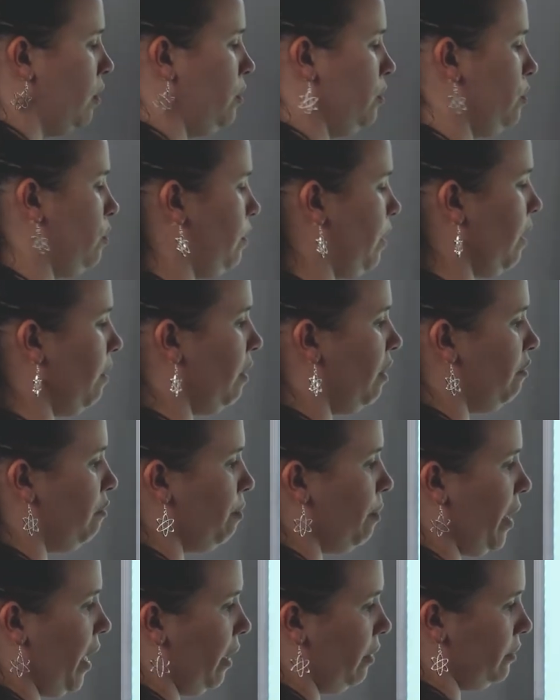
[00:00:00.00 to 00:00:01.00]
So now
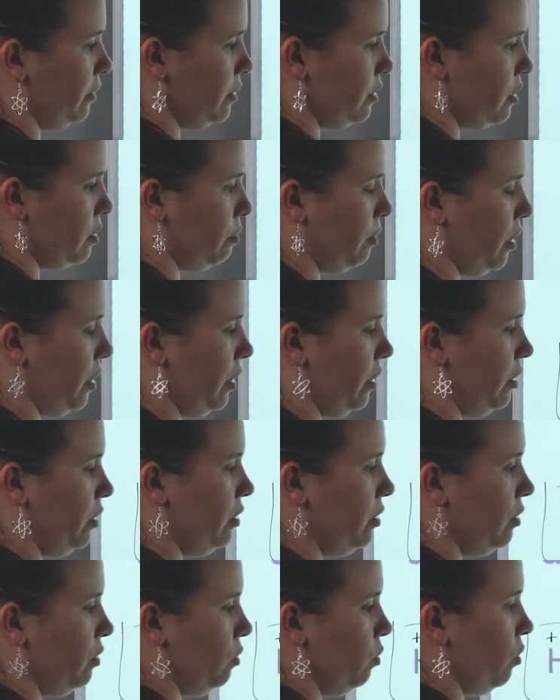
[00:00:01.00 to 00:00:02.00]
I've balanced
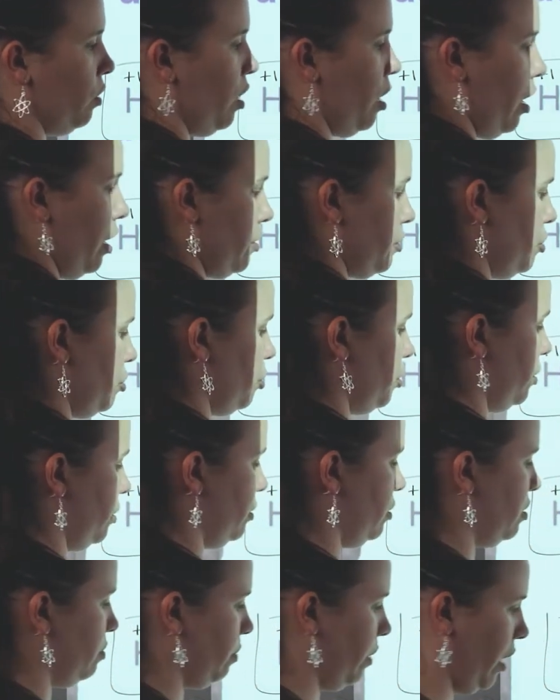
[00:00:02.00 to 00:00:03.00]
my
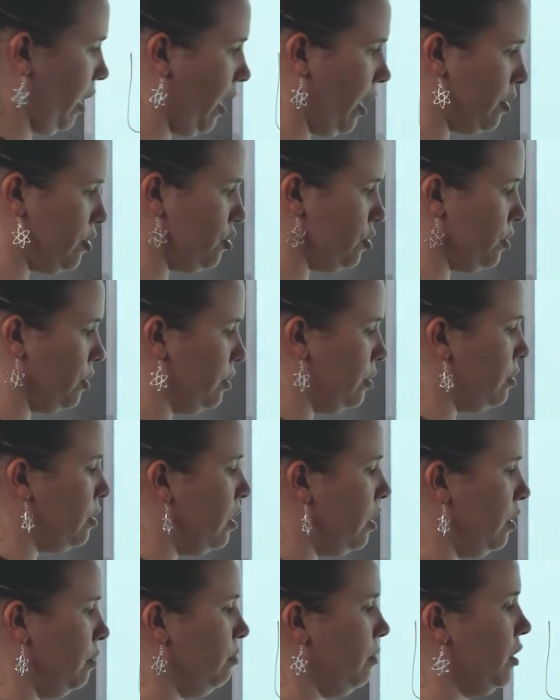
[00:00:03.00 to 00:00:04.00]
oxygens, my hydrogens,
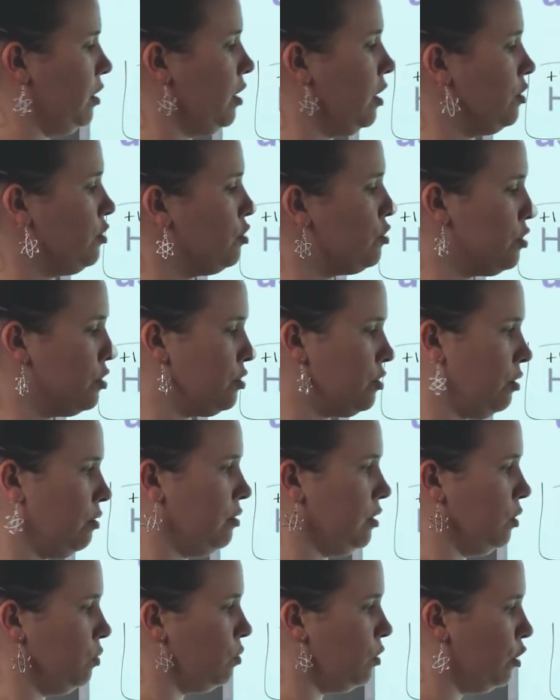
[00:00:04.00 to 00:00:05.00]
my nitrogens
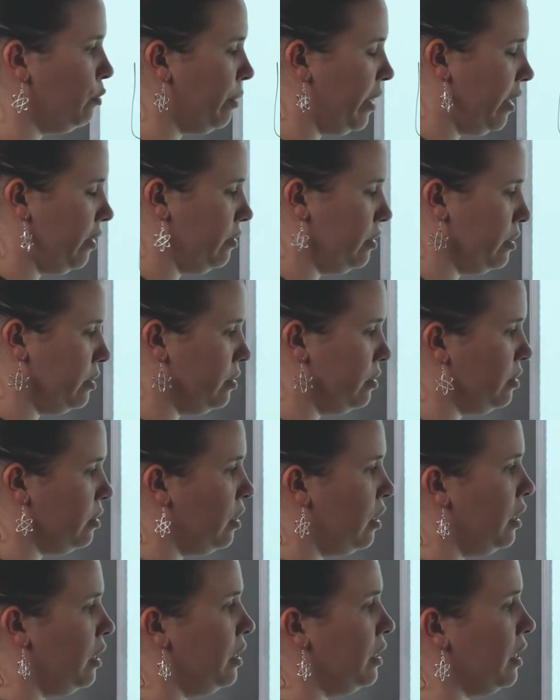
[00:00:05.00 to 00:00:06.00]
already were balanced.
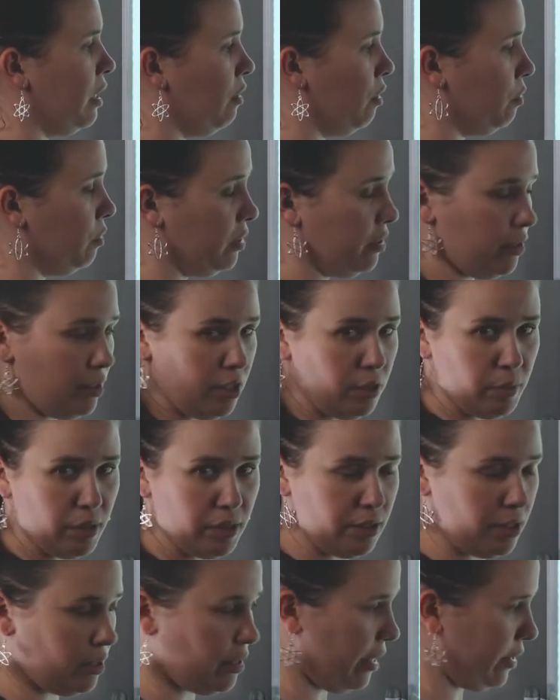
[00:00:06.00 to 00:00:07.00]
Now I want to think
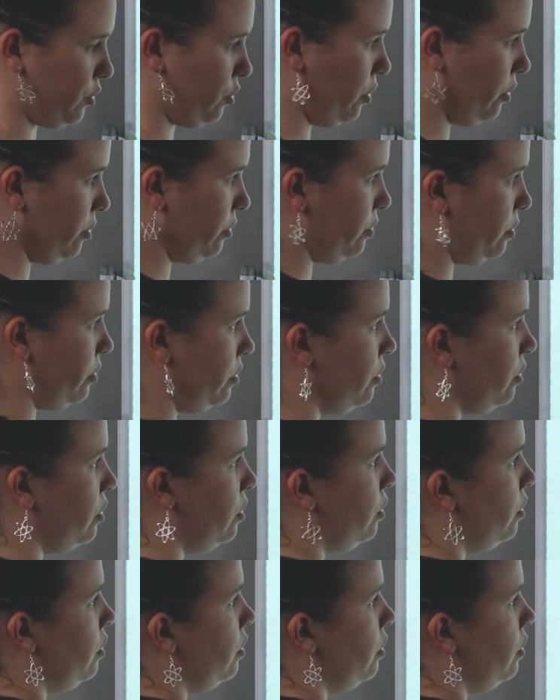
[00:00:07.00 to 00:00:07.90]
about the electrons.